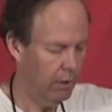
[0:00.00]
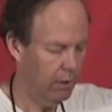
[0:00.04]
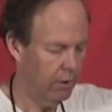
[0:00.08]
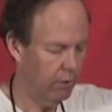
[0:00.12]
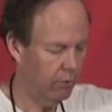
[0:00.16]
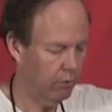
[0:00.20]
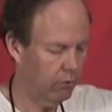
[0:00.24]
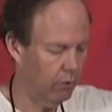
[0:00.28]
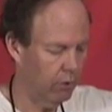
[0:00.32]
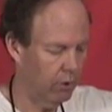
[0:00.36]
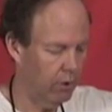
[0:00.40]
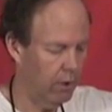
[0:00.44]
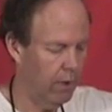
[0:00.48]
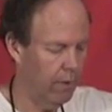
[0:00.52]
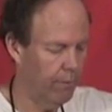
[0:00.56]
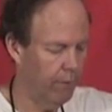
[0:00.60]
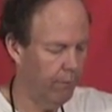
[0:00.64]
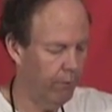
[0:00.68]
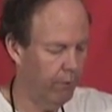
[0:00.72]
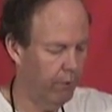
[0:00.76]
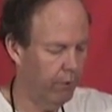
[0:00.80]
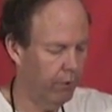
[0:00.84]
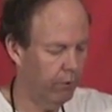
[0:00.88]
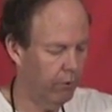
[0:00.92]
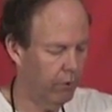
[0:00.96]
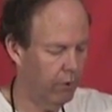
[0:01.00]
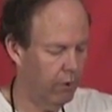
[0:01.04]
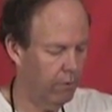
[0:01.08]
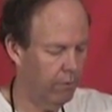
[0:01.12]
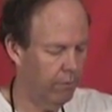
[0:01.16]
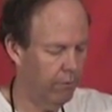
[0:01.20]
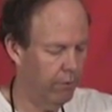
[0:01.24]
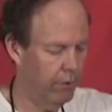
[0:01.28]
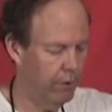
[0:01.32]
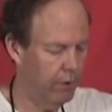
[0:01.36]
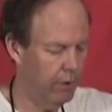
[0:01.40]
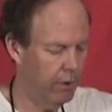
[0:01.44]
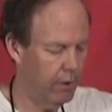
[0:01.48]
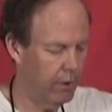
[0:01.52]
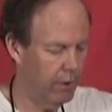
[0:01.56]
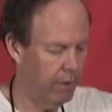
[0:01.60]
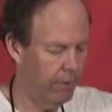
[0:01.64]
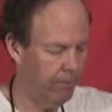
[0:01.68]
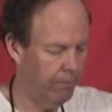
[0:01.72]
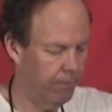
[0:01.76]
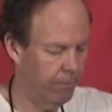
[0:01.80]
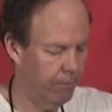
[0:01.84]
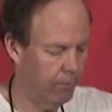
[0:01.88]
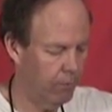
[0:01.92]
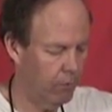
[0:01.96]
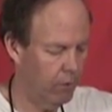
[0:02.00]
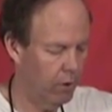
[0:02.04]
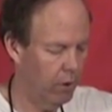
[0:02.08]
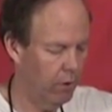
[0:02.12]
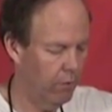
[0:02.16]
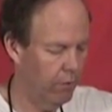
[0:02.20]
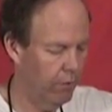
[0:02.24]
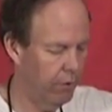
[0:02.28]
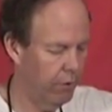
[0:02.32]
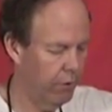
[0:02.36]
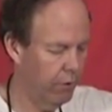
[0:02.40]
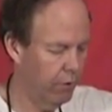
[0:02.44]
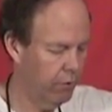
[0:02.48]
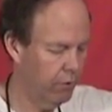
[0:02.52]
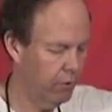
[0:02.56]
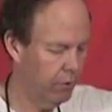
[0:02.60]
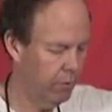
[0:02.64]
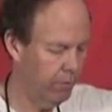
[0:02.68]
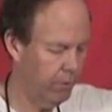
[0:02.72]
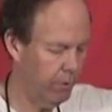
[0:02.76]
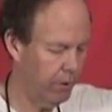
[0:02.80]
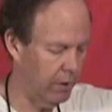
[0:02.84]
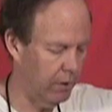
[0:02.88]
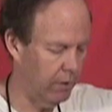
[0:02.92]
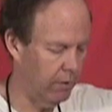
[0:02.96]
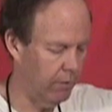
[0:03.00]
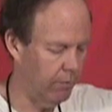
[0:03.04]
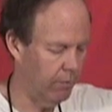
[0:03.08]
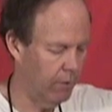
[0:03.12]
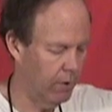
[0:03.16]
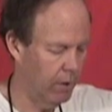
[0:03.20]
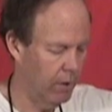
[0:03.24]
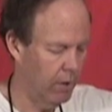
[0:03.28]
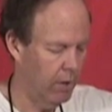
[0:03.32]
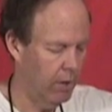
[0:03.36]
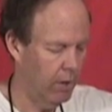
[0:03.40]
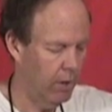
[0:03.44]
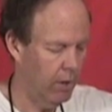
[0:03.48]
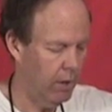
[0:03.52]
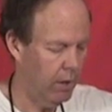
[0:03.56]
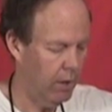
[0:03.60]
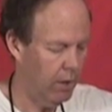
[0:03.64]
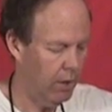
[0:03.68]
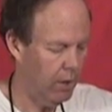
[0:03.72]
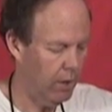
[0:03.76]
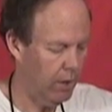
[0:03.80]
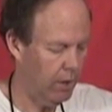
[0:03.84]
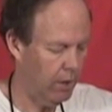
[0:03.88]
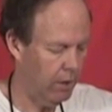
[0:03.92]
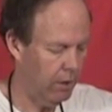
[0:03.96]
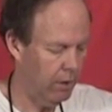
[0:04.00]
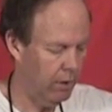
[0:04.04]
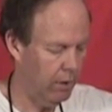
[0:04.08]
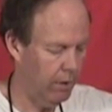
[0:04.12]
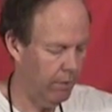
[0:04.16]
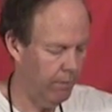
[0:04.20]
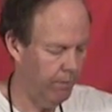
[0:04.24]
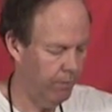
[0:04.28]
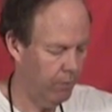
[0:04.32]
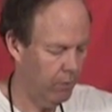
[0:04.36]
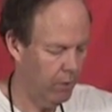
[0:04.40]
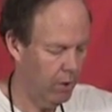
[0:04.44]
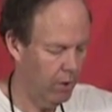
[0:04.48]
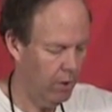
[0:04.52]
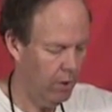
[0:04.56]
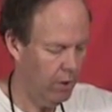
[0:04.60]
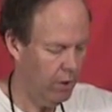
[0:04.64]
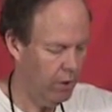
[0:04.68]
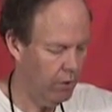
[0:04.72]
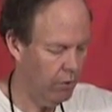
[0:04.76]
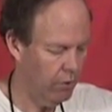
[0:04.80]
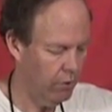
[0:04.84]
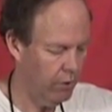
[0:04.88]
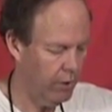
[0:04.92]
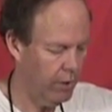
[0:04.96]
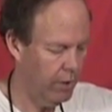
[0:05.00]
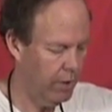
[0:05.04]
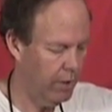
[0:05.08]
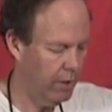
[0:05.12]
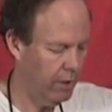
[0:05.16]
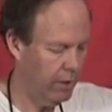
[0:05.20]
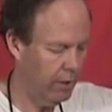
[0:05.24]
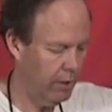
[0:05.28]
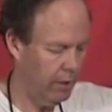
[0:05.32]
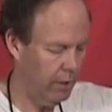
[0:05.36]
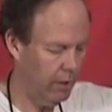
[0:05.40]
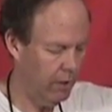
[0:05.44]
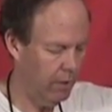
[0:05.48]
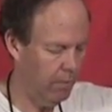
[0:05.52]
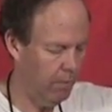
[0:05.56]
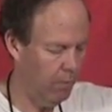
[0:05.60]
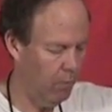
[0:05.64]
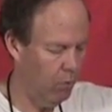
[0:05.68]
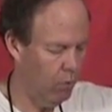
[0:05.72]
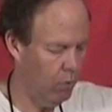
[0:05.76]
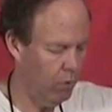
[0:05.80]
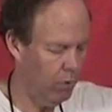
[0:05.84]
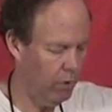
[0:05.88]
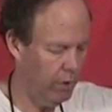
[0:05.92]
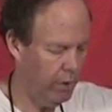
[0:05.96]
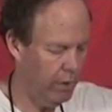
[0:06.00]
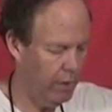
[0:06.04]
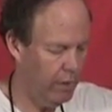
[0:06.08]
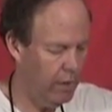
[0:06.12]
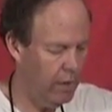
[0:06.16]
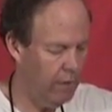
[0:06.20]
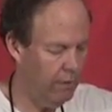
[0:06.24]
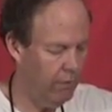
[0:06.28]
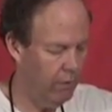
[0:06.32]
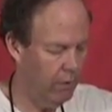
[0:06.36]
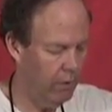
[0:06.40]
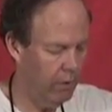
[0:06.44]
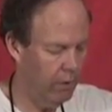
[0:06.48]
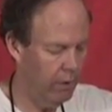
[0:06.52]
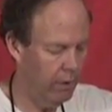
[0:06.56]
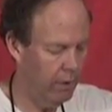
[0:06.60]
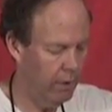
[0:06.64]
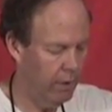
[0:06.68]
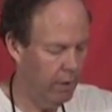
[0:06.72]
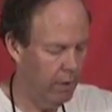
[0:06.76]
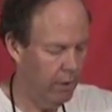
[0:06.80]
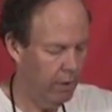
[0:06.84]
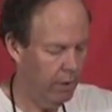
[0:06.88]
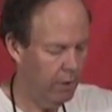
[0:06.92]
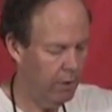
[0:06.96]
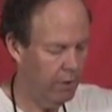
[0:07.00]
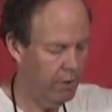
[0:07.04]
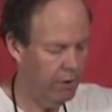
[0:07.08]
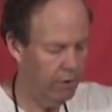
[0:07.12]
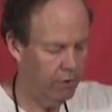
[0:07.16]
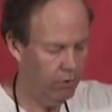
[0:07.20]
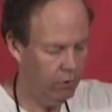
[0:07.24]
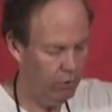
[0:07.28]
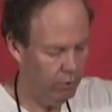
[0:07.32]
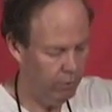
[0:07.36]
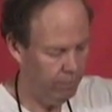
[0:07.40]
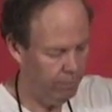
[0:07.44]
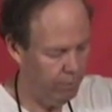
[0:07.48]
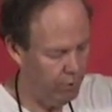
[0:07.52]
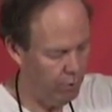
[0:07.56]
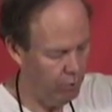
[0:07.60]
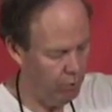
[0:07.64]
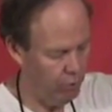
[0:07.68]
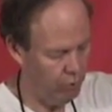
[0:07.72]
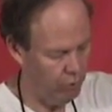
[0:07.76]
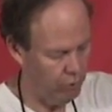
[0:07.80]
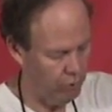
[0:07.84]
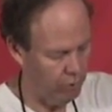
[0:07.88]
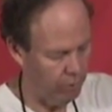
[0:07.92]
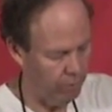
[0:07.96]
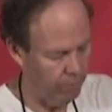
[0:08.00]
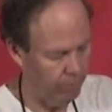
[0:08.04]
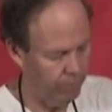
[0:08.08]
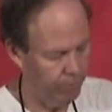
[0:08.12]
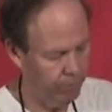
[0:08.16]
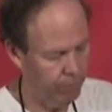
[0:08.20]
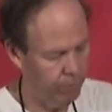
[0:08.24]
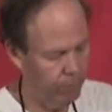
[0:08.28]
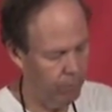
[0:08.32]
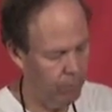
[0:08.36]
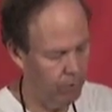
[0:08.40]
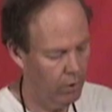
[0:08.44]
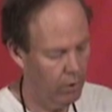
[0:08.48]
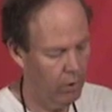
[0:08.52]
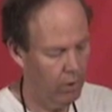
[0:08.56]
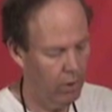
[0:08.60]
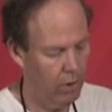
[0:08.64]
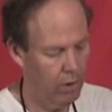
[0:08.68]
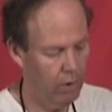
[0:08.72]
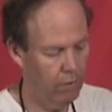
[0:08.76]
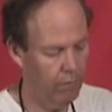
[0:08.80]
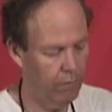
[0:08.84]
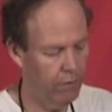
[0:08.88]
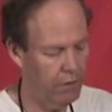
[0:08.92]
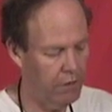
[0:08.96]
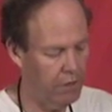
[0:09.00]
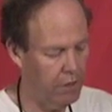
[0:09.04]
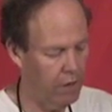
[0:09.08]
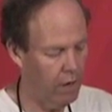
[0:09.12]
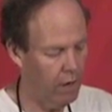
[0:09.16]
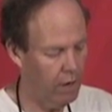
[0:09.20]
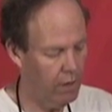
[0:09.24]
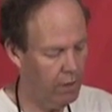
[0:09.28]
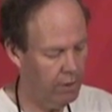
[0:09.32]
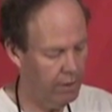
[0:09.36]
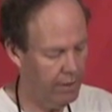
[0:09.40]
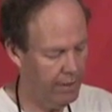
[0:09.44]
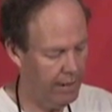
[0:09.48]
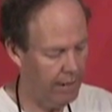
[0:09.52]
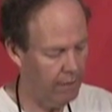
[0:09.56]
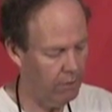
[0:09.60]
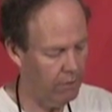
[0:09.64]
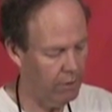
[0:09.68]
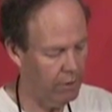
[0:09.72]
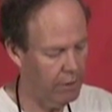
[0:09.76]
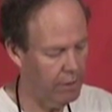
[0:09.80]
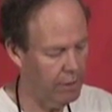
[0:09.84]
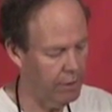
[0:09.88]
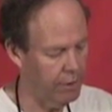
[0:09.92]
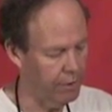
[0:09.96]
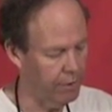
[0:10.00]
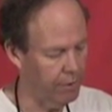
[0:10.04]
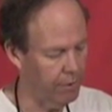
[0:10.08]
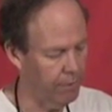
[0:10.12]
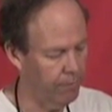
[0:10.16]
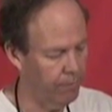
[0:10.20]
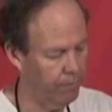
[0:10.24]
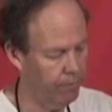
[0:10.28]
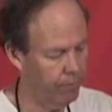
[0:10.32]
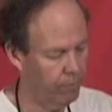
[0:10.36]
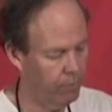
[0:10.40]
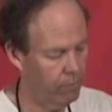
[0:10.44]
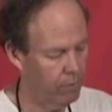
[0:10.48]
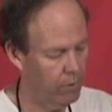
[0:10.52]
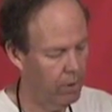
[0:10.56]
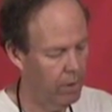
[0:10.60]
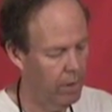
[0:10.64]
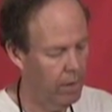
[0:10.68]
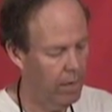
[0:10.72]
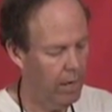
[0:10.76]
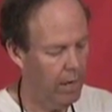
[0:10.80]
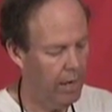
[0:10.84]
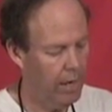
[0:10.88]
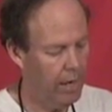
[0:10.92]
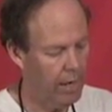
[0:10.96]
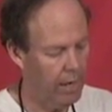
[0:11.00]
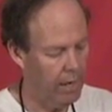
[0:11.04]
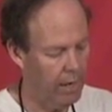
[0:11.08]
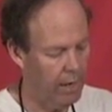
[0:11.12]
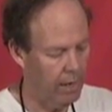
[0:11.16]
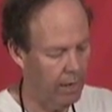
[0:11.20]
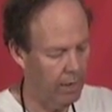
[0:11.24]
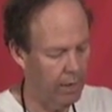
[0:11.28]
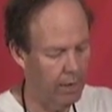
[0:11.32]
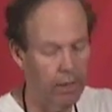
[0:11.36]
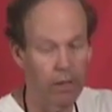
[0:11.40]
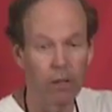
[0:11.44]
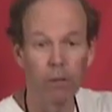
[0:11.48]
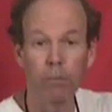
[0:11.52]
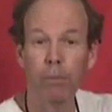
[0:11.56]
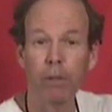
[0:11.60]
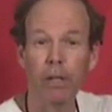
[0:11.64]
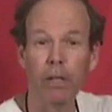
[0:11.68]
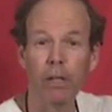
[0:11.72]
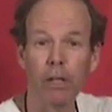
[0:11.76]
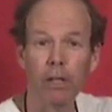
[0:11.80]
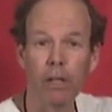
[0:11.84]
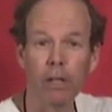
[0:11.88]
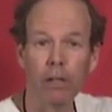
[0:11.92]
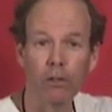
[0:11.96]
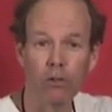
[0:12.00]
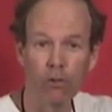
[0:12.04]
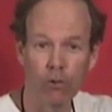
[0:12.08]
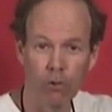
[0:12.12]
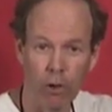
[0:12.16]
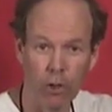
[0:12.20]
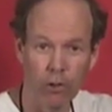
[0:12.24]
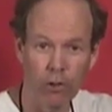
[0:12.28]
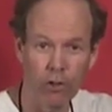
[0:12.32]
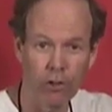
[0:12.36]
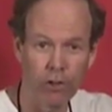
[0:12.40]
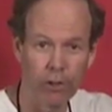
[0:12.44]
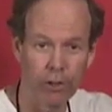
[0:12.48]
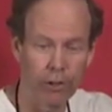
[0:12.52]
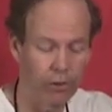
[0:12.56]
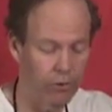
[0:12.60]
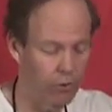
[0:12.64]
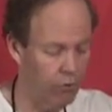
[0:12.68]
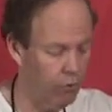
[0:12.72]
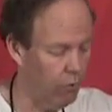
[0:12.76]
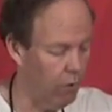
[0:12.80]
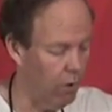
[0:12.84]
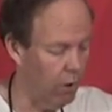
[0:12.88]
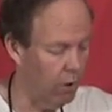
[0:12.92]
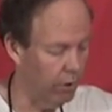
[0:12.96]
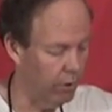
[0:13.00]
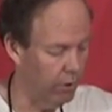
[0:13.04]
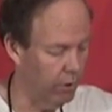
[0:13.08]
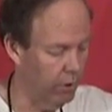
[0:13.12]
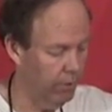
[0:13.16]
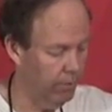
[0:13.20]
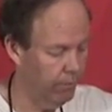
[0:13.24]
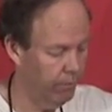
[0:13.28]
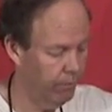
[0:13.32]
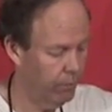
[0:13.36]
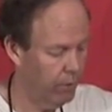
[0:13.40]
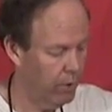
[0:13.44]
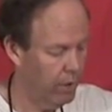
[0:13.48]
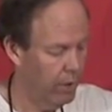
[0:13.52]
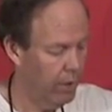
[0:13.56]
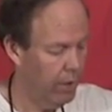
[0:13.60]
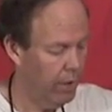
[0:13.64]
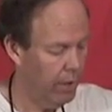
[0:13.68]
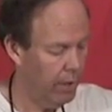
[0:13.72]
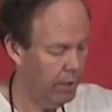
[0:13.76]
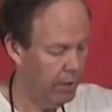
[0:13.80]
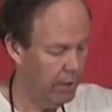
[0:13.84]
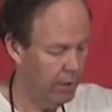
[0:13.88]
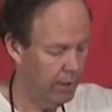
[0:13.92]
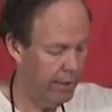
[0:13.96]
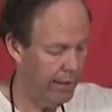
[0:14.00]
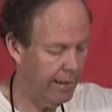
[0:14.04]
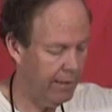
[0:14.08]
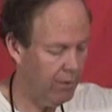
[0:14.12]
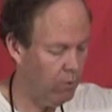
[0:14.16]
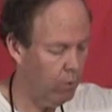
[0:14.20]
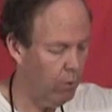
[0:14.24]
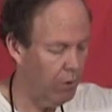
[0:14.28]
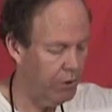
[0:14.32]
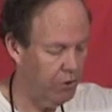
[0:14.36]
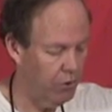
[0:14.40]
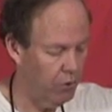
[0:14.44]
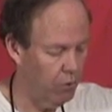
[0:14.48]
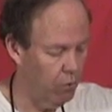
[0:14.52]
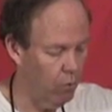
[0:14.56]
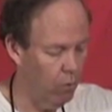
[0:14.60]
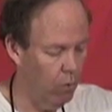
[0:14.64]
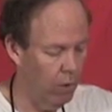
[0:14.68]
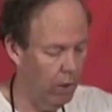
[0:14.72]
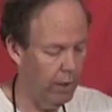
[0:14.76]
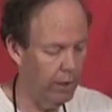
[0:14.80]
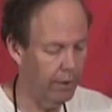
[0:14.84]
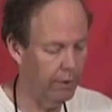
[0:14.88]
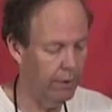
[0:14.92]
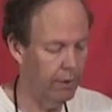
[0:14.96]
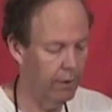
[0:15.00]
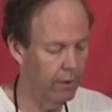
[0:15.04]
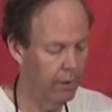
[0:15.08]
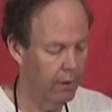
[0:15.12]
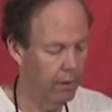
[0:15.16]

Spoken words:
circumference of the Nostepinne, and you're getting a more even distribution of the yarn down here, and it'll be structurally stronger, and that's what you want.